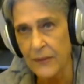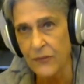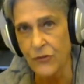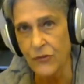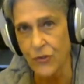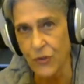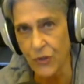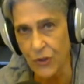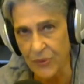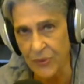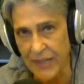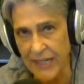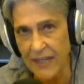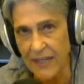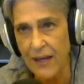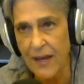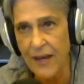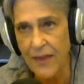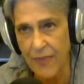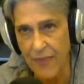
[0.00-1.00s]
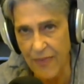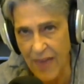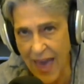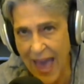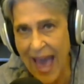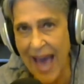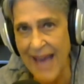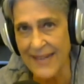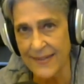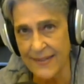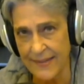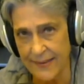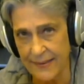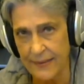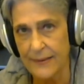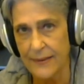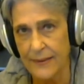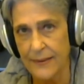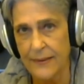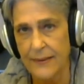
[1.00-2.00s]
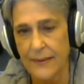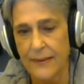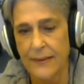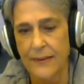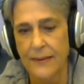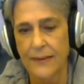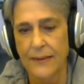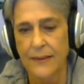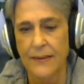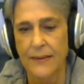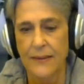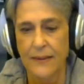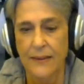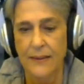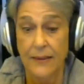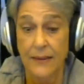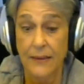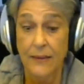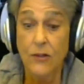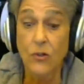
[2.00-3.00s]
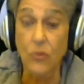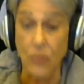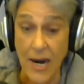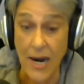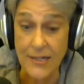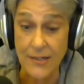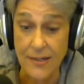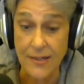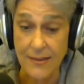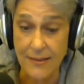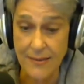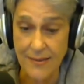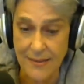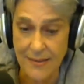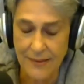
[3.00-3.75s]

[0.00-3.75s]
during that crisis.